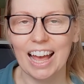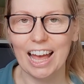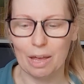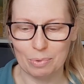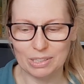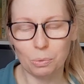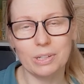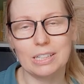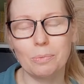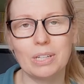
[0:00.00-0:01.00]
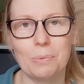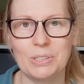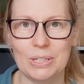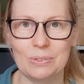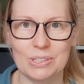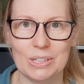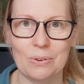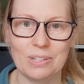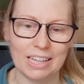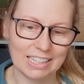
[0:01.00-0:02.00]
And so what sometimes students do
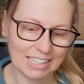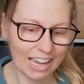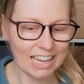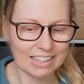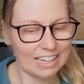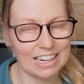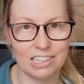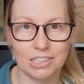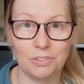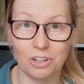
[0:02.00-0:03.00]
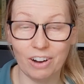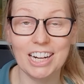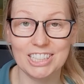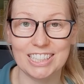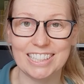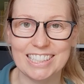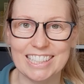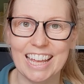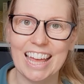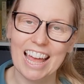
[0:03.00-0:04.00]
is they take the list of
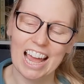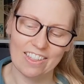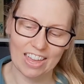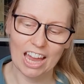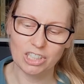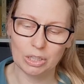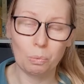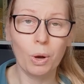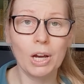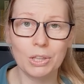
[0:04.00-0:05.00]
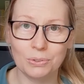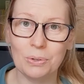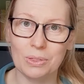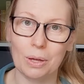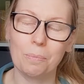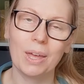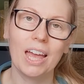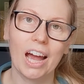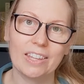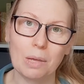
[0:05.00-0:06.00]
corrections and they actually work through them
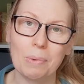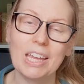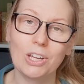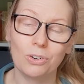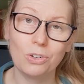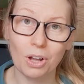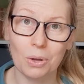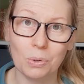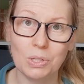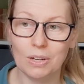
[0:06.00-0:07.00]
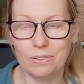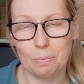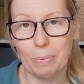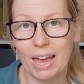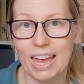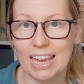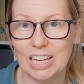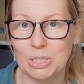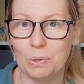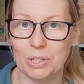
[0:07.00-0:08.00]
and they make a note of the
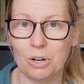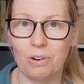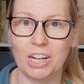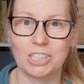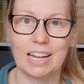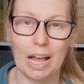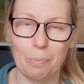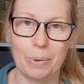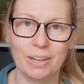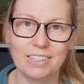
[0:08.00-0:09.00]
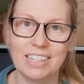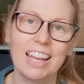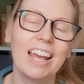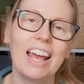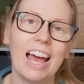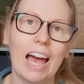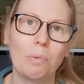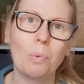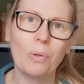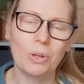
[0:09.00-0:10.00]
page where the correction happened
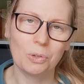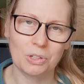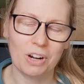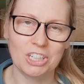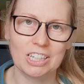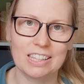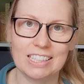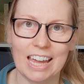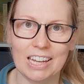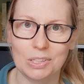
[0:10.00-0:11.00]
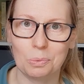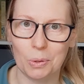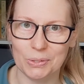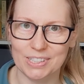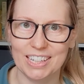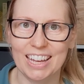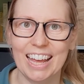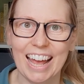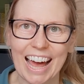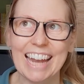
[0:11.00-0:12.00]
and what the alteration in the text was.
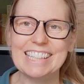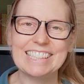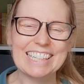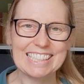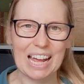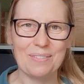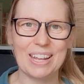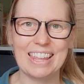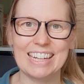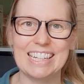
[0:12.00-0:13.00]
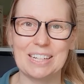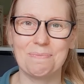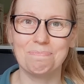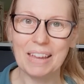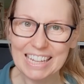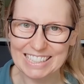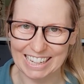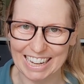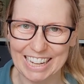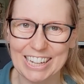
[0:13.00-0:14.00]
And as an examiner, that is
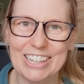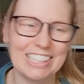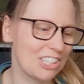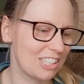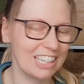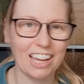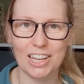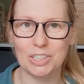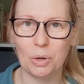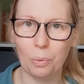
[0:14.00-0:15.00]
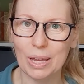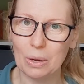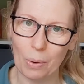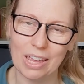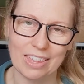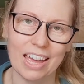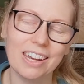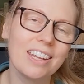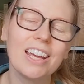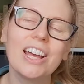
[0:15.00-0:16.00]
amazing because it's just a nice quick way
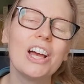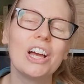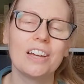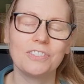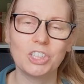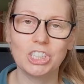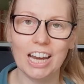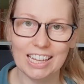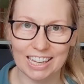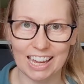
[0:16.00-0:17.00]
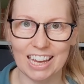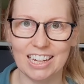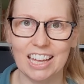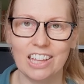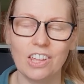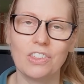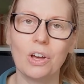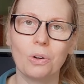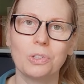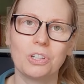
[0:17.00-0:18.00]
then of checking that
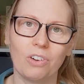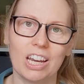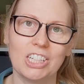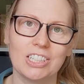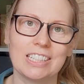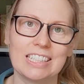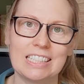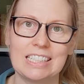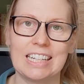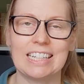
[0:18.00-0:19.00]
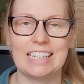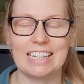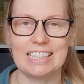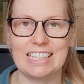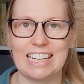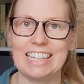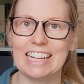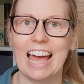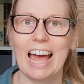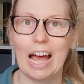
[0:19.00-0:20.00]
the alterations did
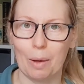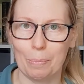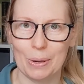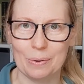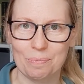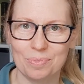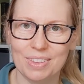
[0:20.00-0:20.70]
indeed happen.